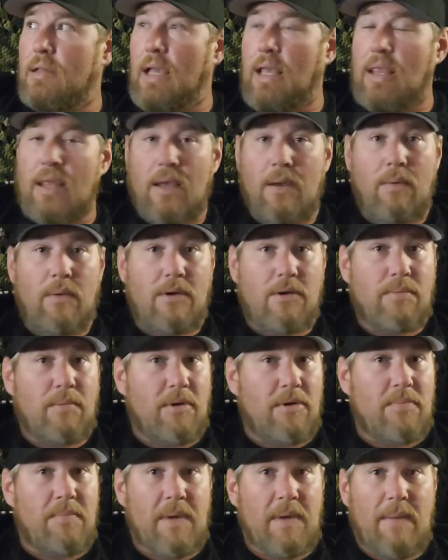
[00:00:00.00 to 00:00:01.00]
I think we were
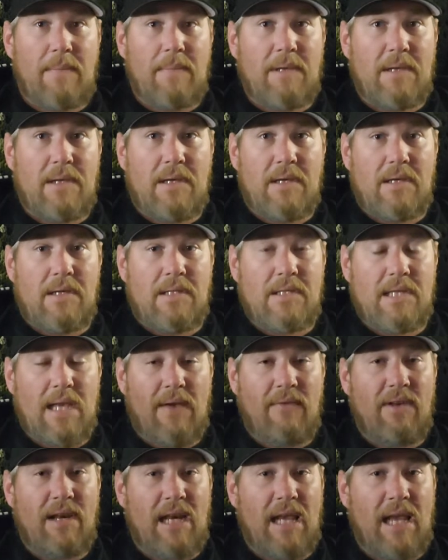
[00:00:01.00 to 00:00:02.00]
supposed to be up to
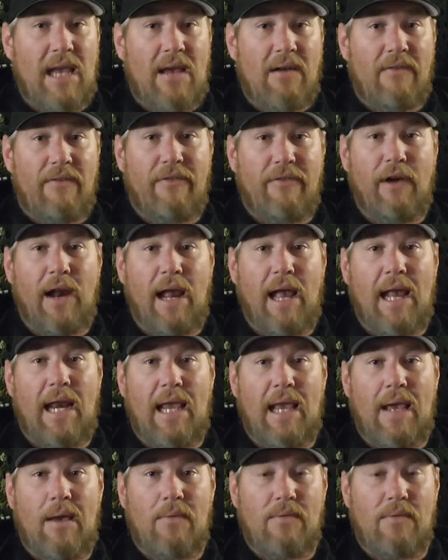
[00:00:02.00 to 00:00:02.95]
70 on Friday.